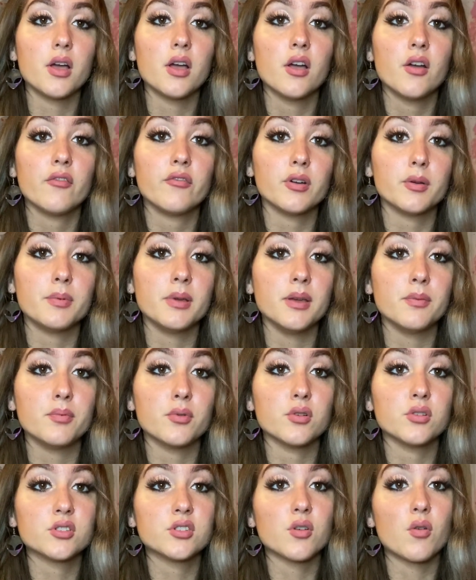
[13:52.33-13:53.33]
for
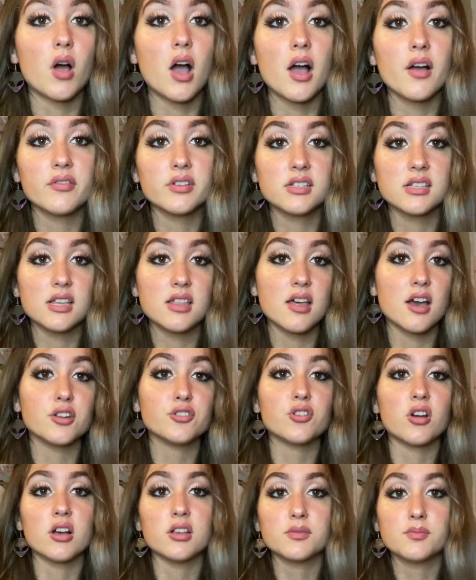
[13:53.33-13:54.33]
people, so obviously that
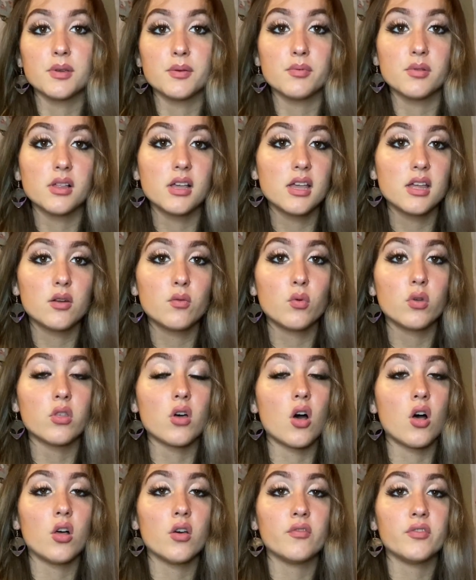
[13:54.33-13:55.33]
draws people in with
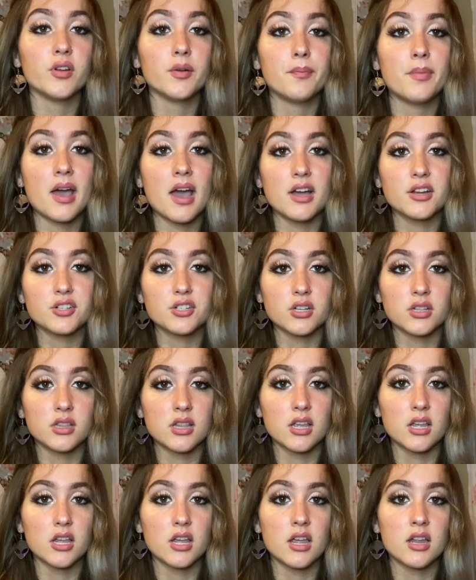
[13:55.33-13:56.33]
all of your
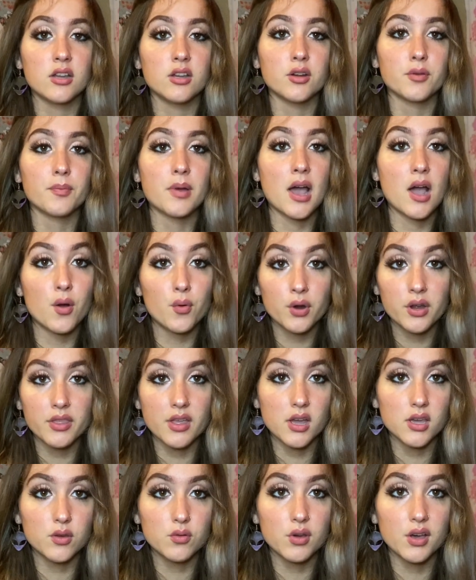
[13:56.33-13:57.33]
passion and your power
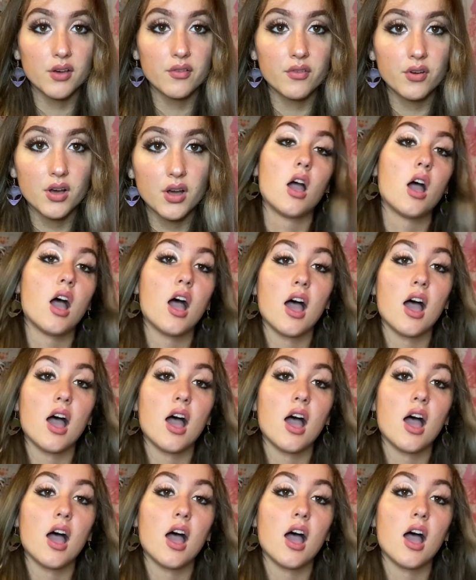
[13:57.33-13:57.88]
that you give off.